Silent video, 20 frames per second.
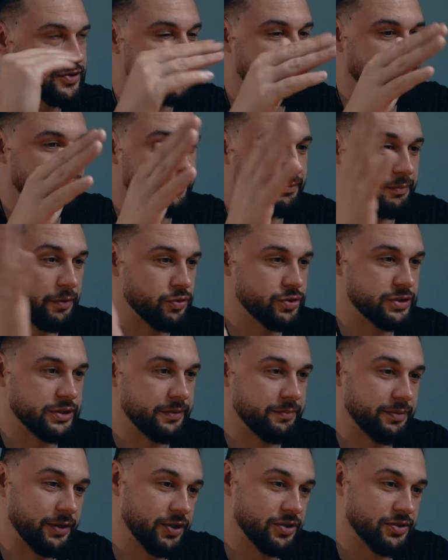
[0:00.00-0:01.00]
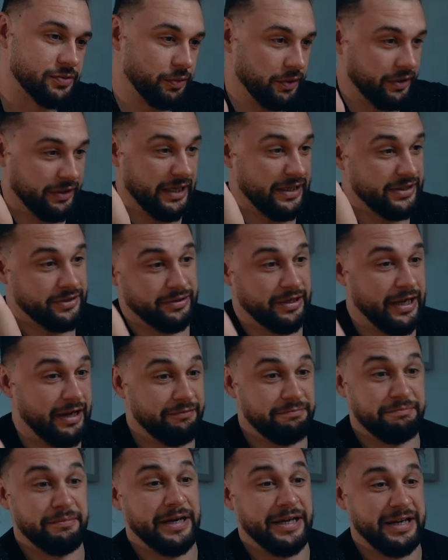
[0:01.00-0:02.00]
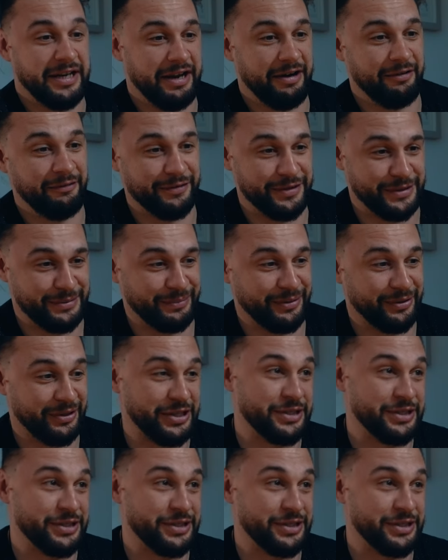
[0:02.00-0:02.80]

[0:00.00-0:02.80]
January mostly because, well, I don't have money now for smoking,